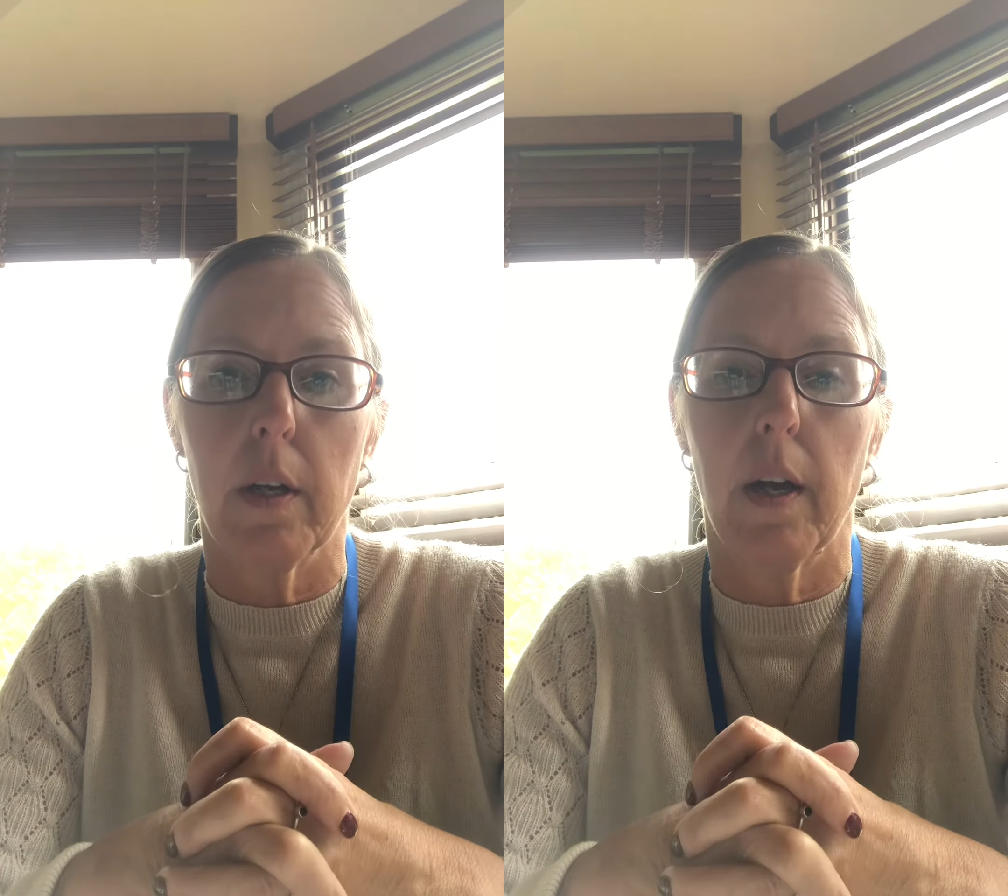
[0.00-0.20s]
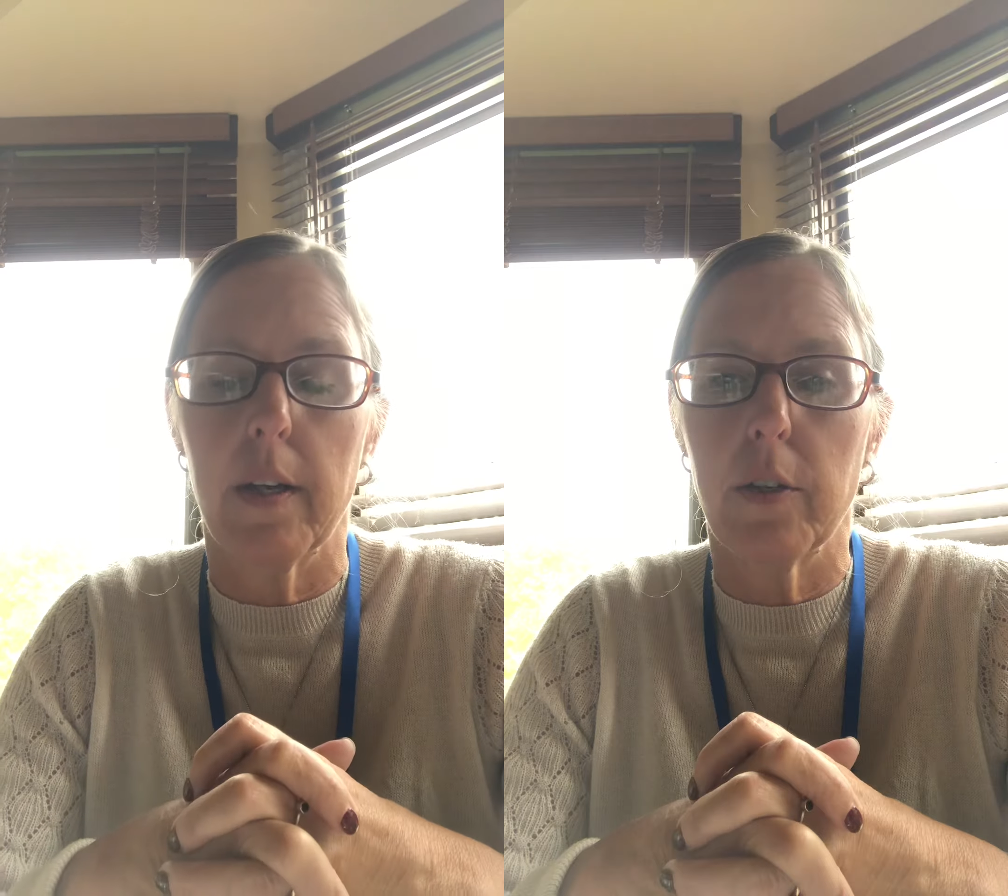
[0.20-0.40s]

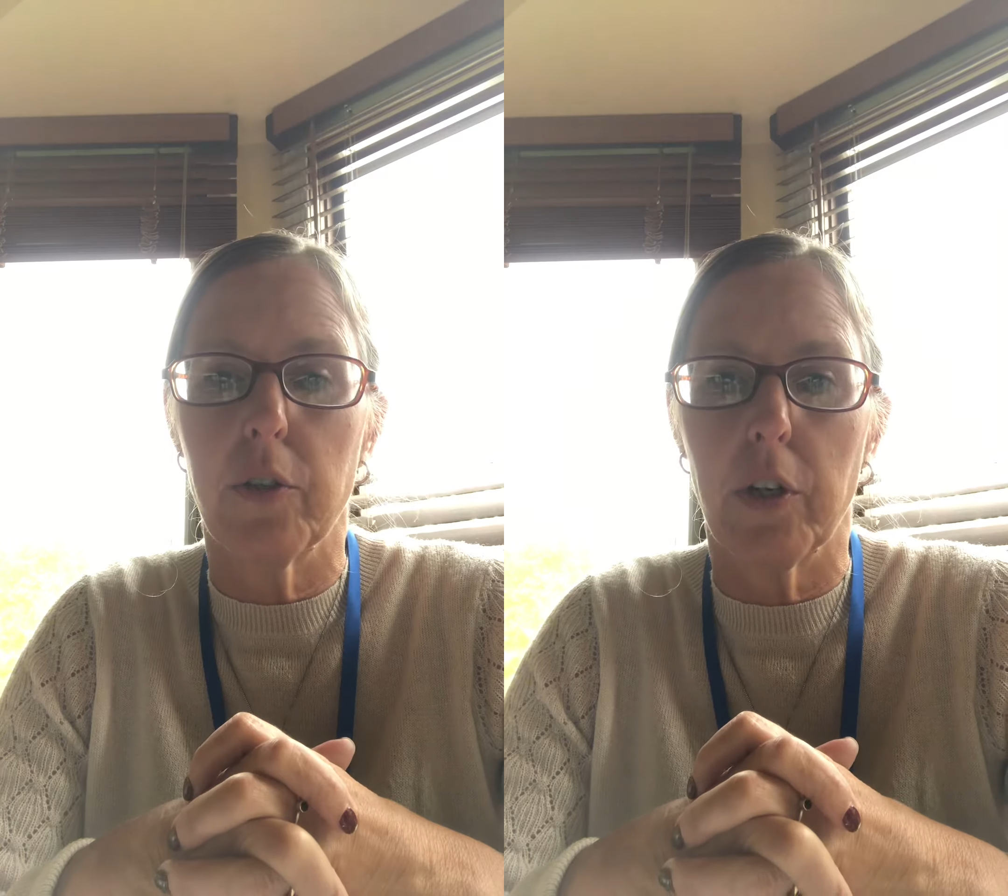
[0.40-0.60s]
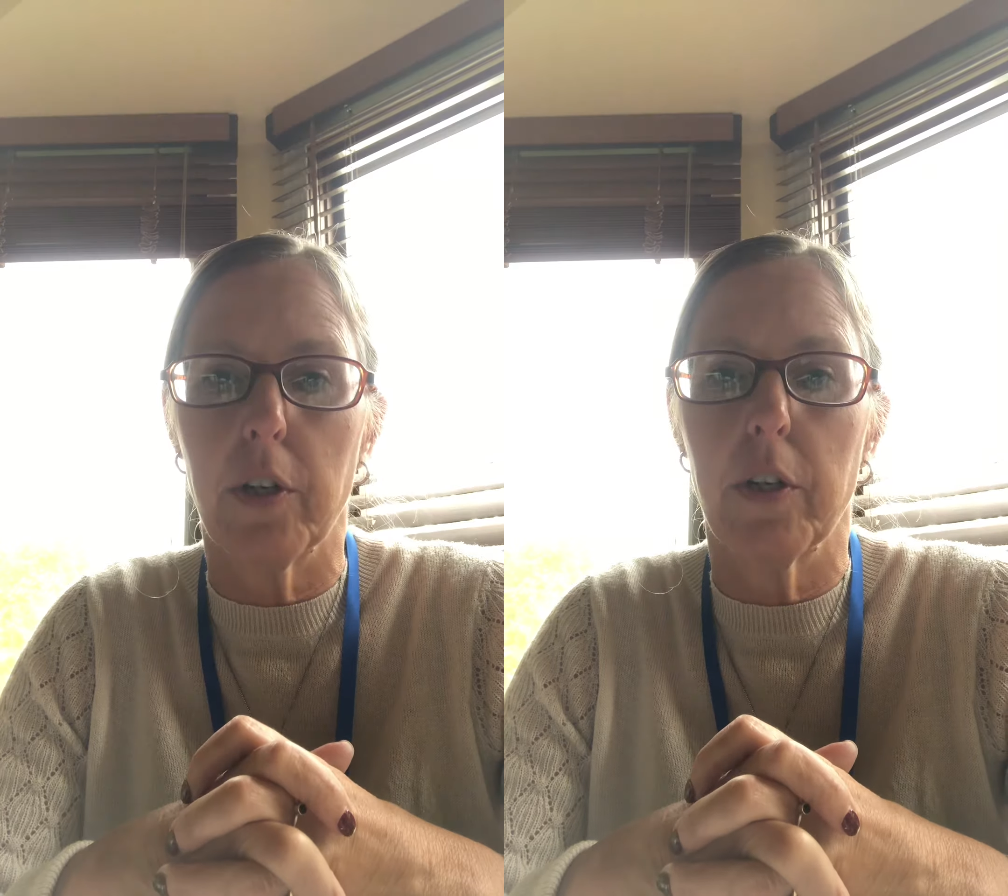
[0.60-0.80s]
and you
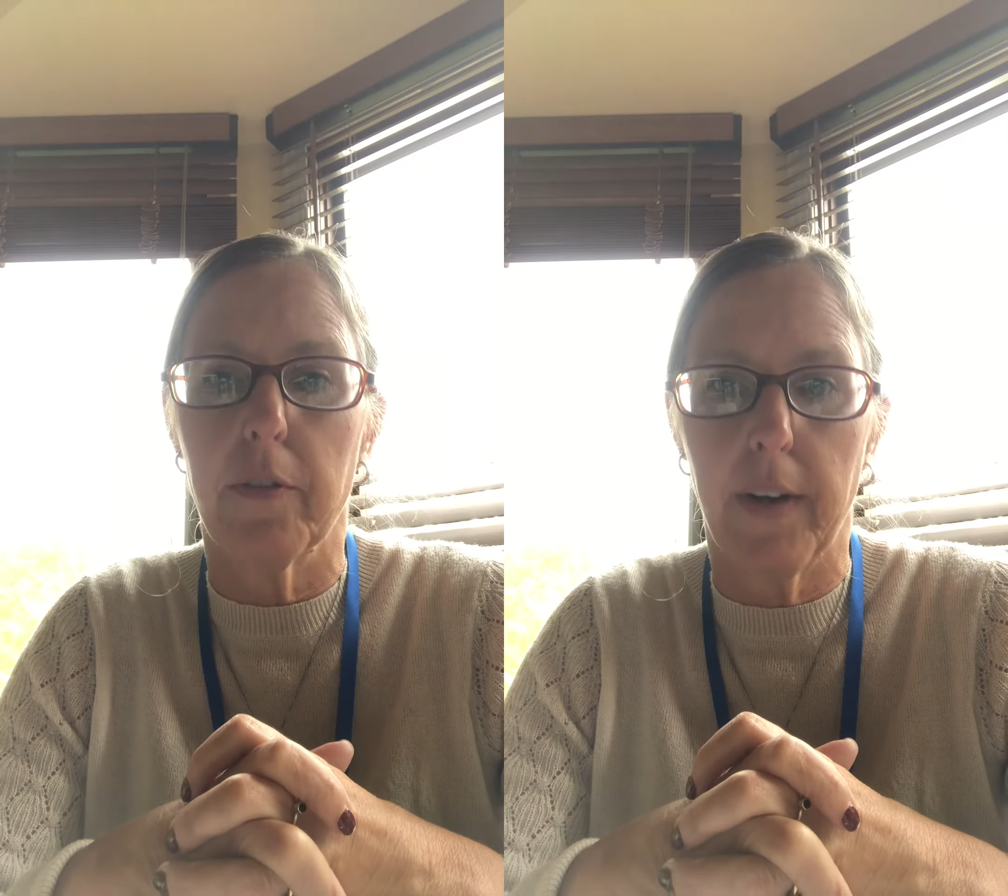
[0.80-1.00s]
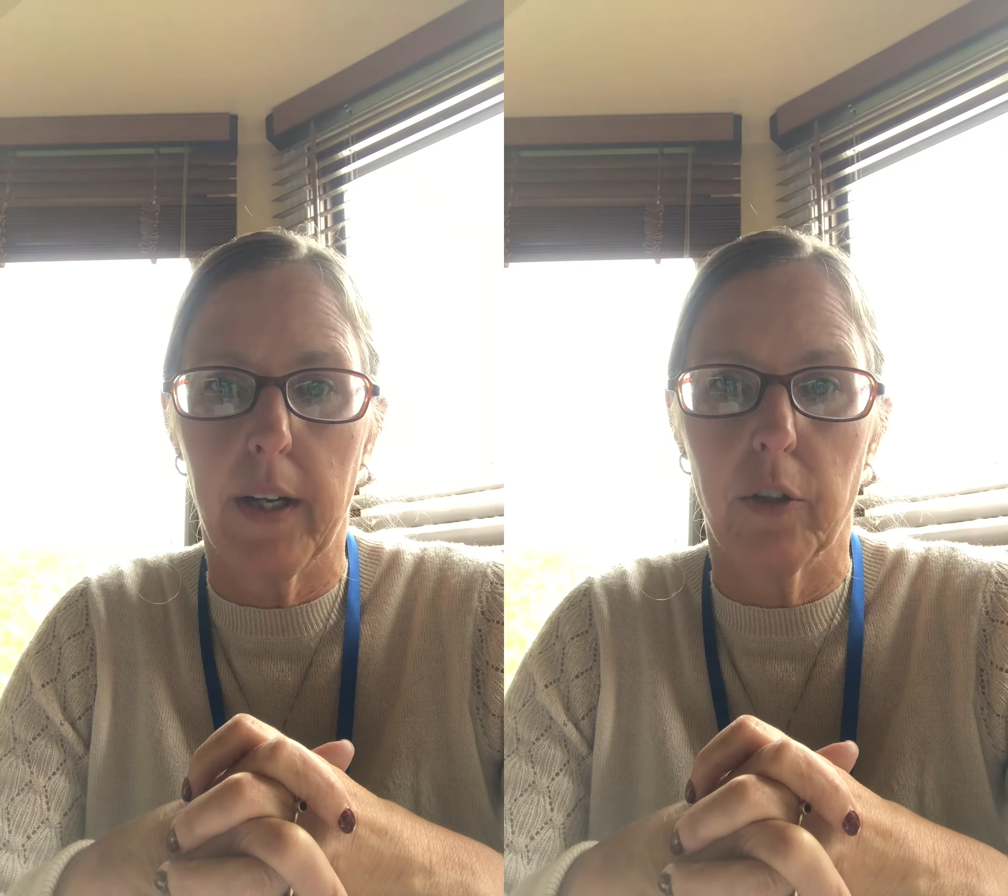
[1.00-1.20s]
turn in your
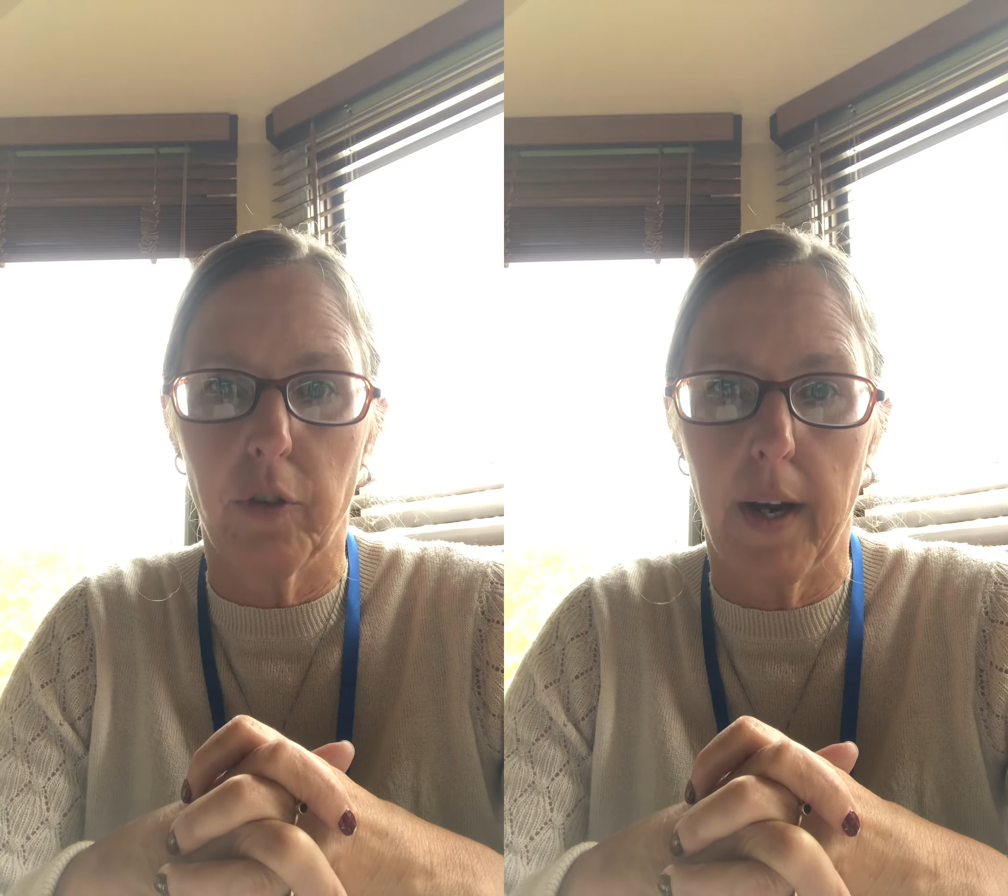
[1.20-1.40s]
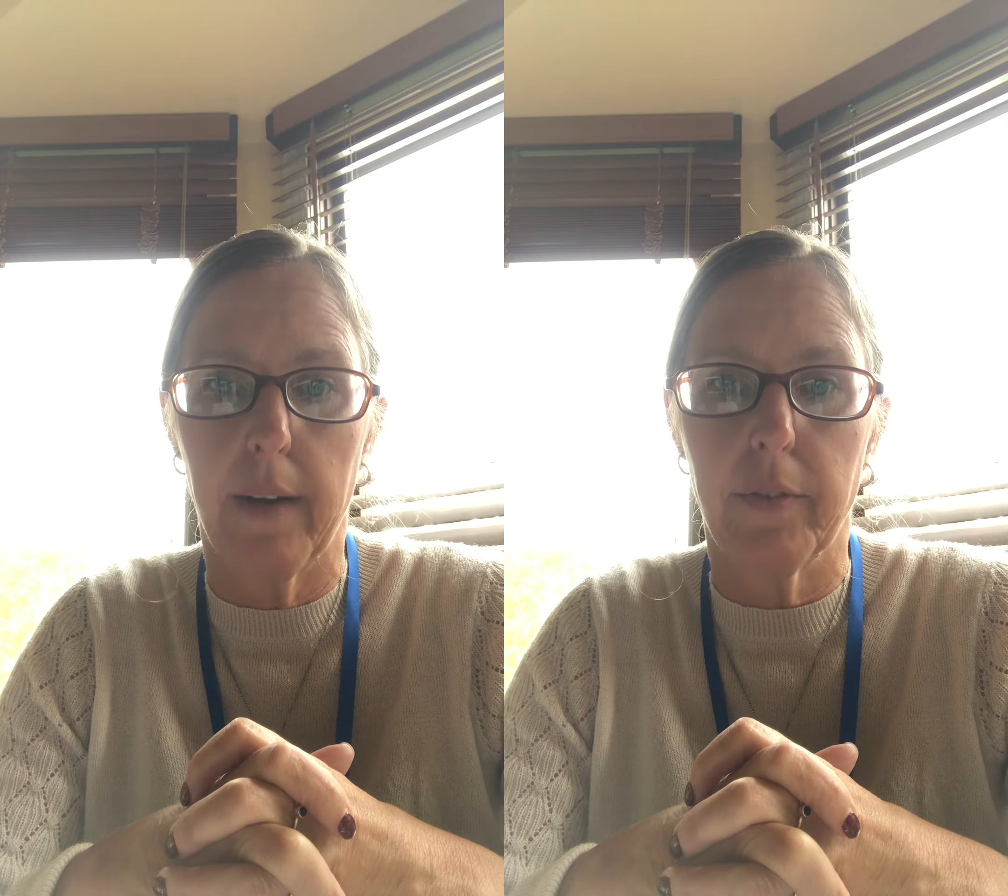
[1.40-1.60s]
final
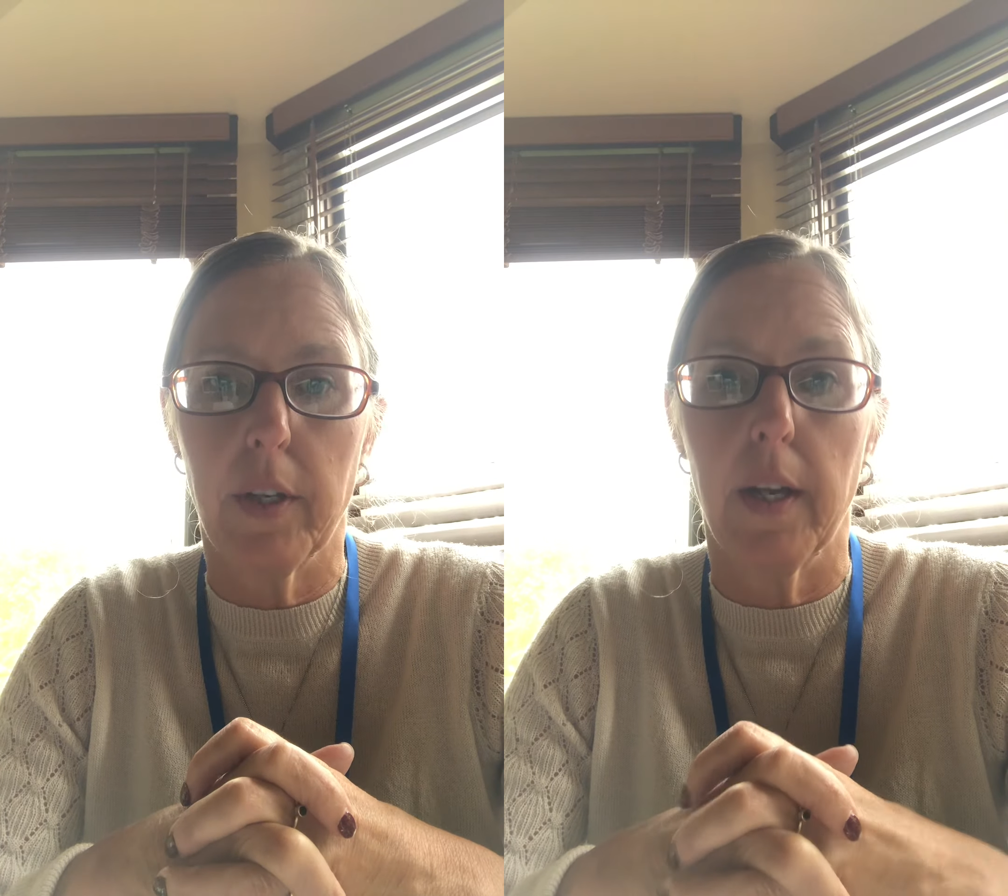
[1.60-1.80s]
draft.